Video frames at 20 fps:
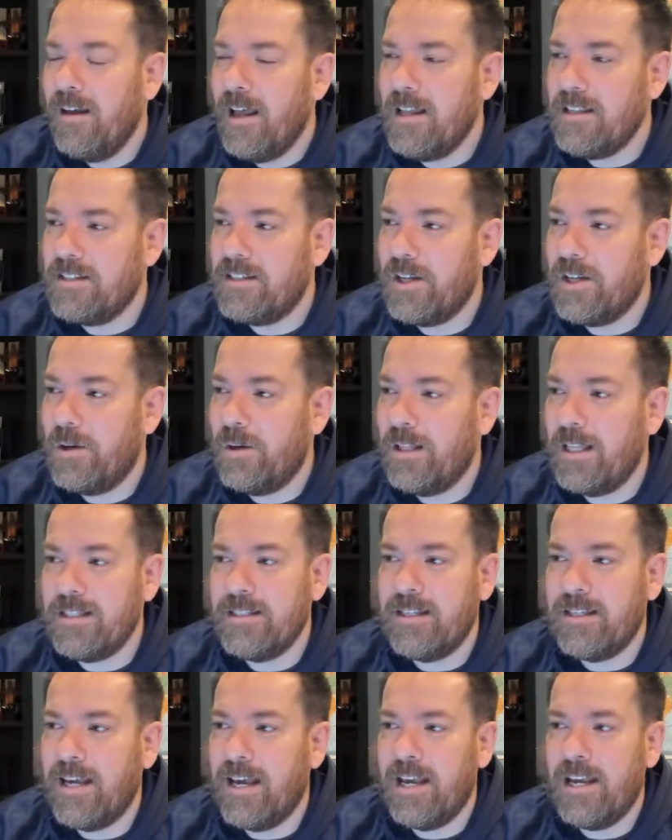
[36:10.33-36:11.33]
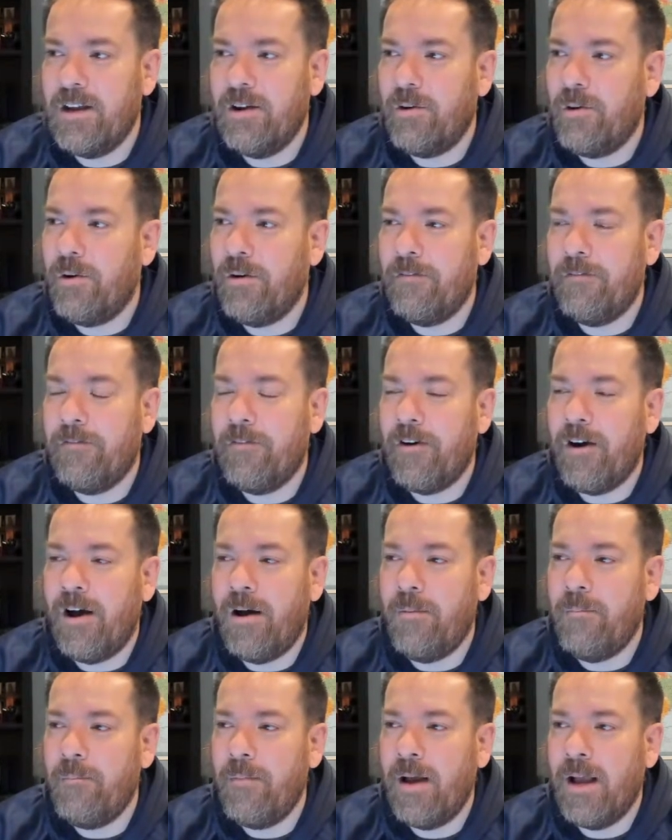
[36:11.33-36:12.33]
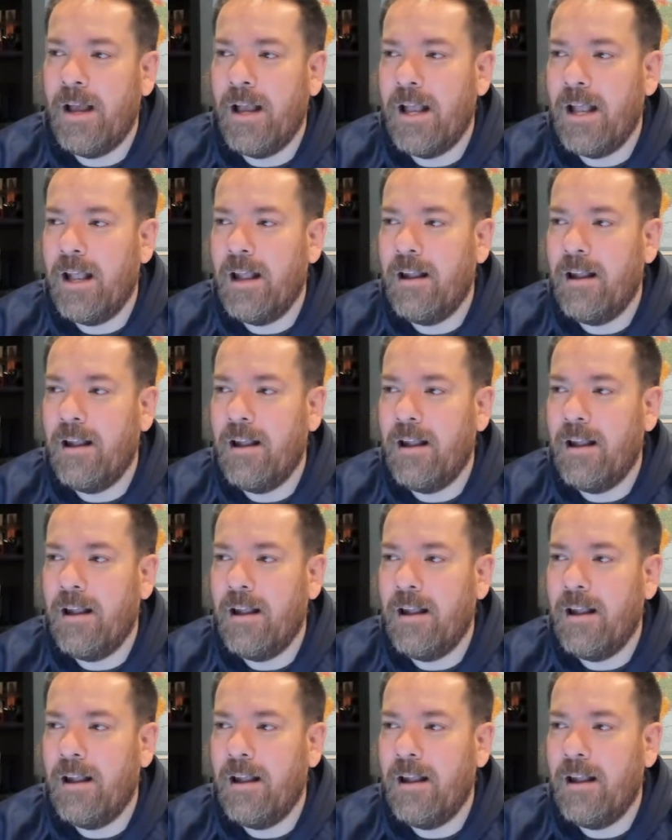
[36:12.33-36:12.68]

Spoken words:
And so let's say you're from